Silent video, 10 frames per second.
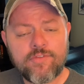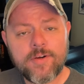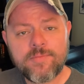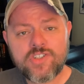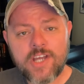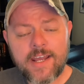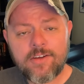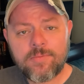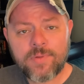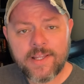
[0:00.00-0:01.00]
From
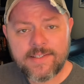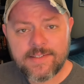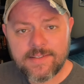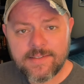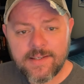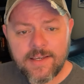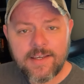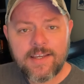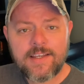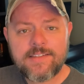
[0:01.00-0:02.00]
Shadowed Places
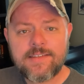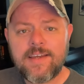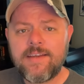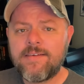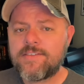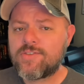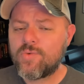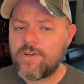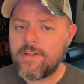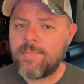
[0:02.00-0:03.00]
is a
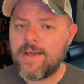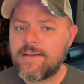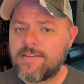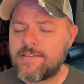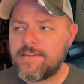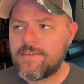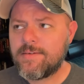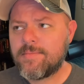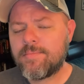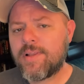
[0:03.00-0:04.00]
story about
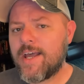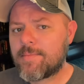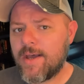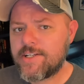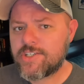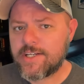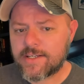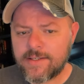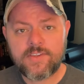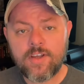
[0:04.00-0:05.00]
some black magic.
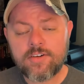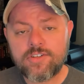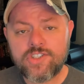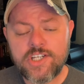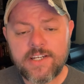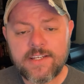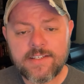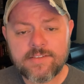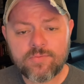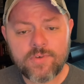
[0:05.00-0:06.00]
Dr.
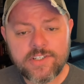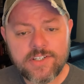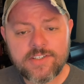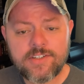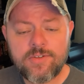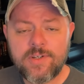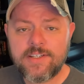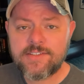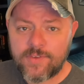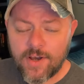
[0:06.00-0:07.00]
Jennings rushes to
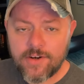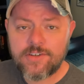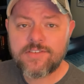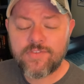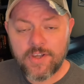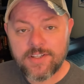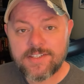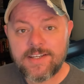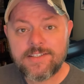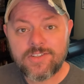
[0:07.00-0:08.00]
his daughter's
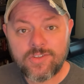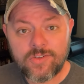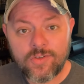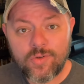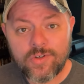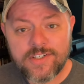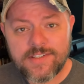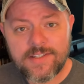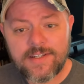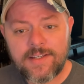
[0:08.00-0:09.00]
fiance's New York
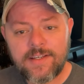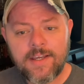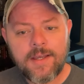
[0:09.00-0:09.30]
City